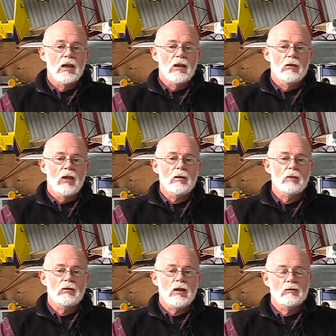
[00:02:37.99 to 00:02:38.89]
they
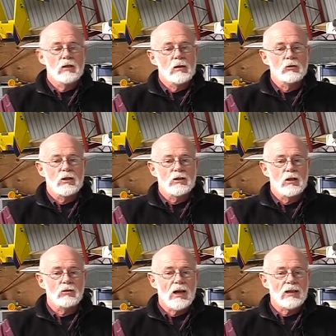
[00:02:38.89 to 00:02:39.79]
both have telemetry. So it
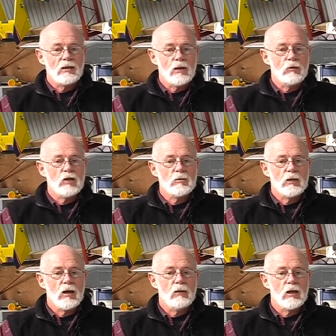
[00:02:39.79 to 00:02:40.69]
looks like telemetry is
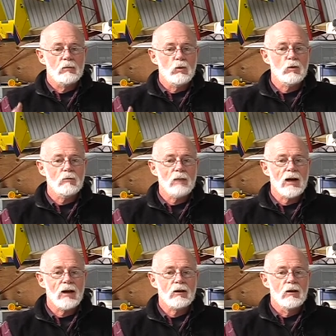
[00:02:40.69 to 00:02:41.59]
becoming an important
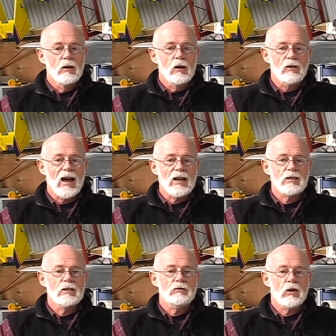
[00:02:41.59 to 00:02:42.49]
part of
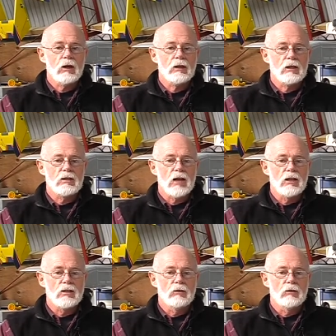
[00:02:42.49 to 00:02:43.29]
RC flying these days.